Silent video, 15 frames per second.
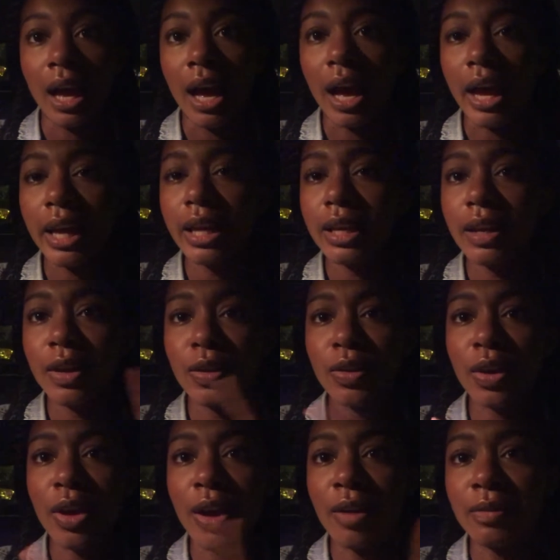I could hear the
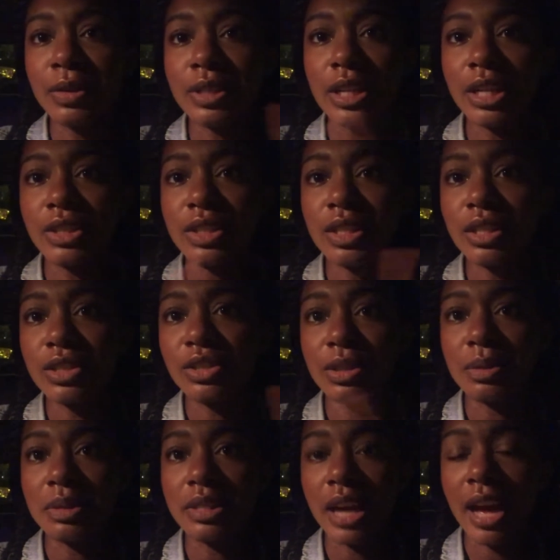conversation that she
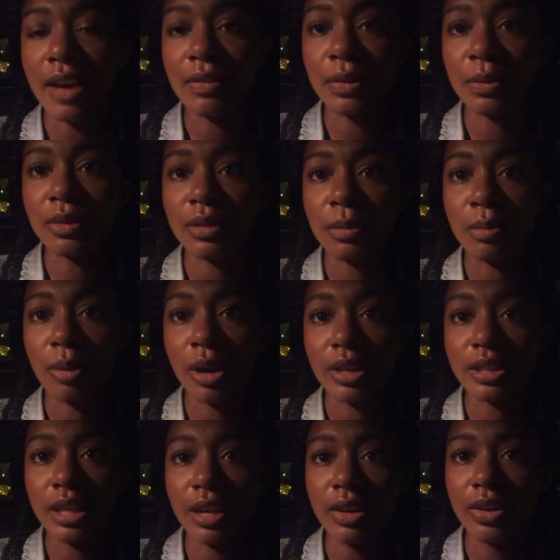was having with the
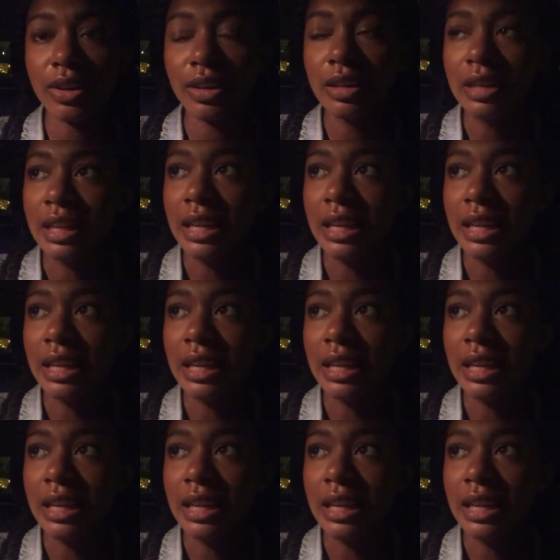bartender,